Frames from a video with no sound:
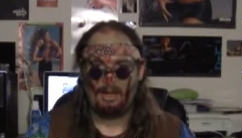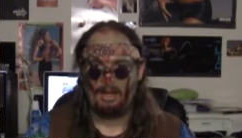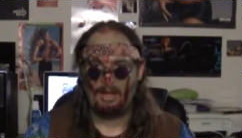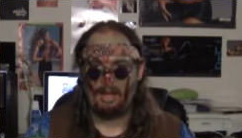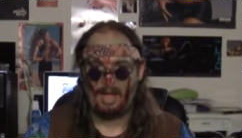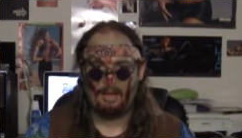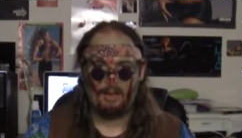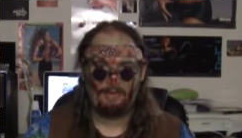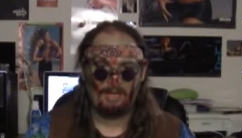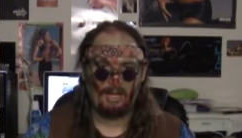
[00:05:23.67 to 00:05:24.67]
Uh, I
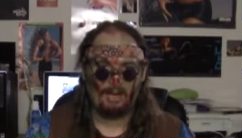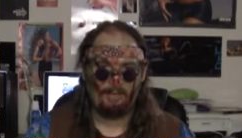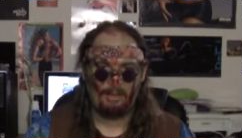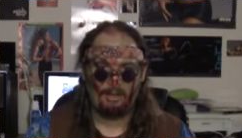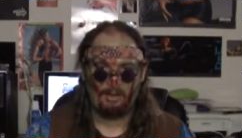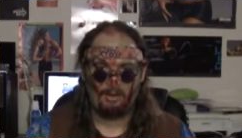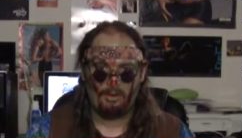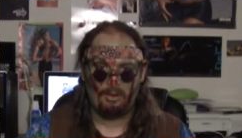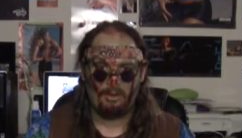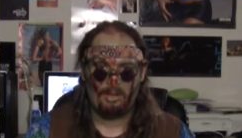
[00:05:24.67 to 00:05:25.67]
do have to get up a
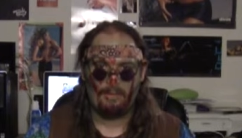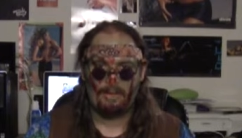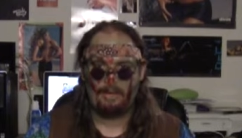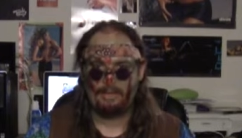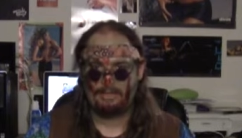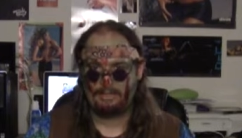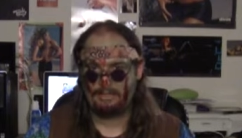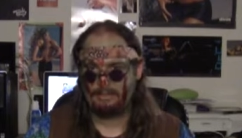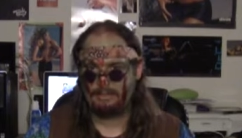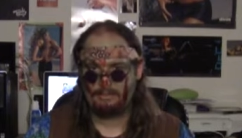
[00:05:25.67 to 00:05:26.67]
little early
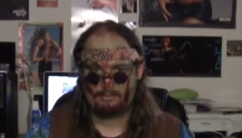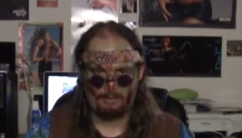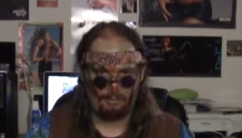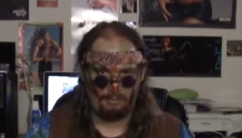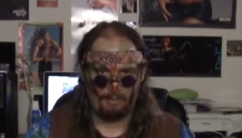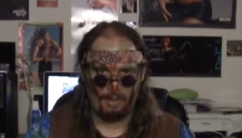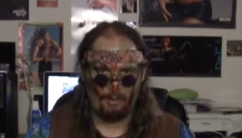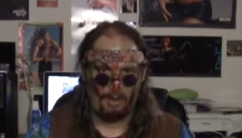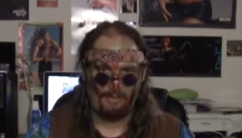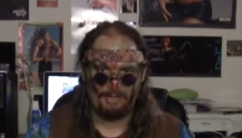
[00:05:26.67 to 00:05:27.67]
because my
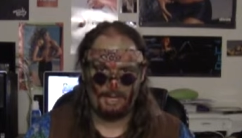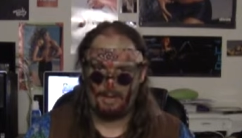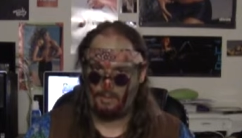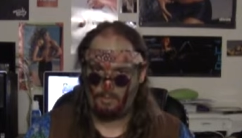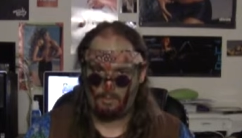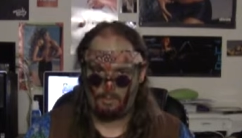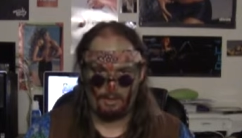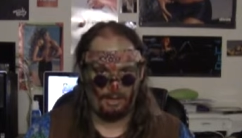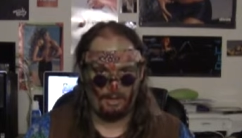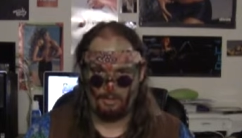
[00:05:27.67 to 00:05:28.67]
wife's got to
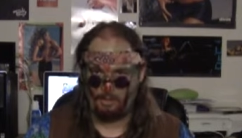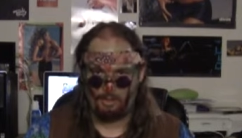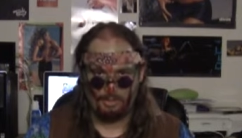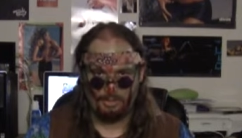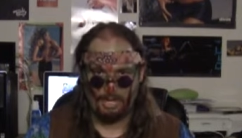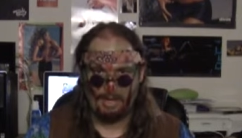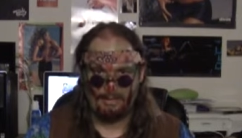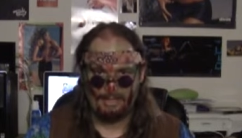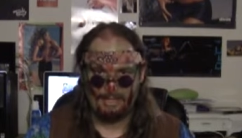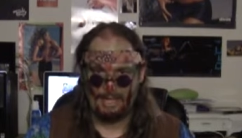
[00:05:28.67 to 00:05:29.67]
work at her normal
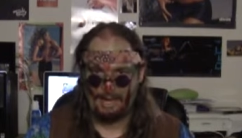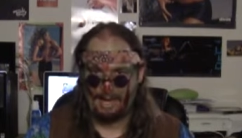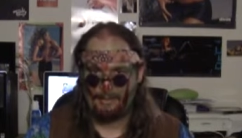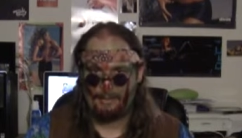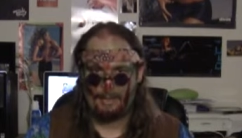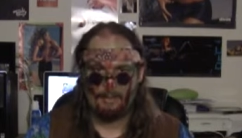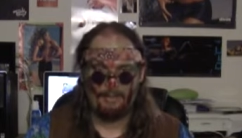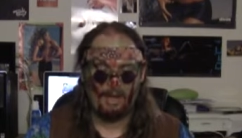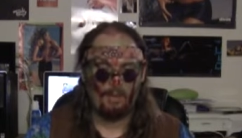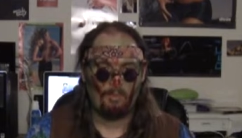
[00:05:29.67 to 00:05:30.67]
job at 10 a.m. and then
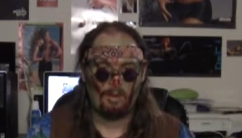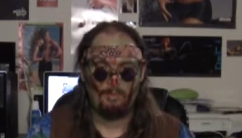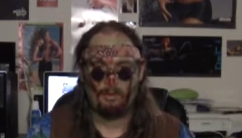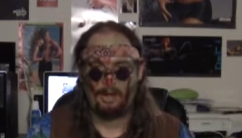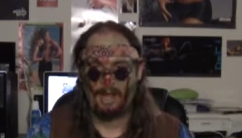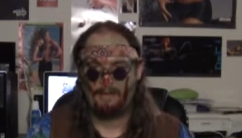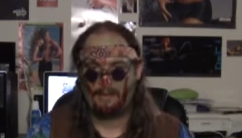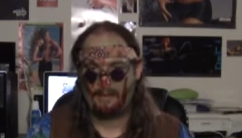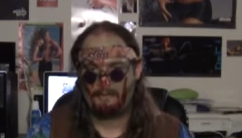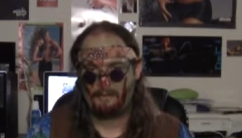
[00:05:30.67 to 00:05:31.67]
we've got one more night
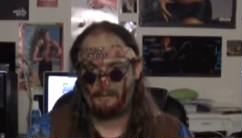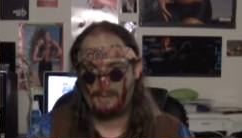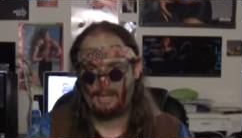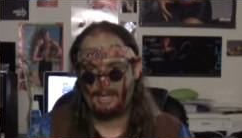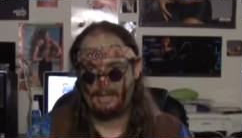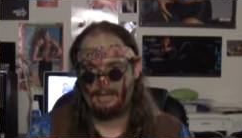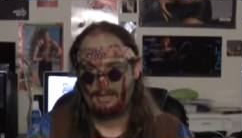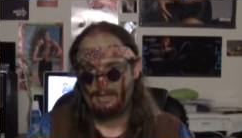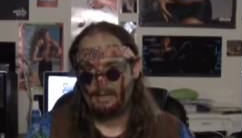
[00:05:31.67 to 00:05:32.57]
of haunt for the weekend.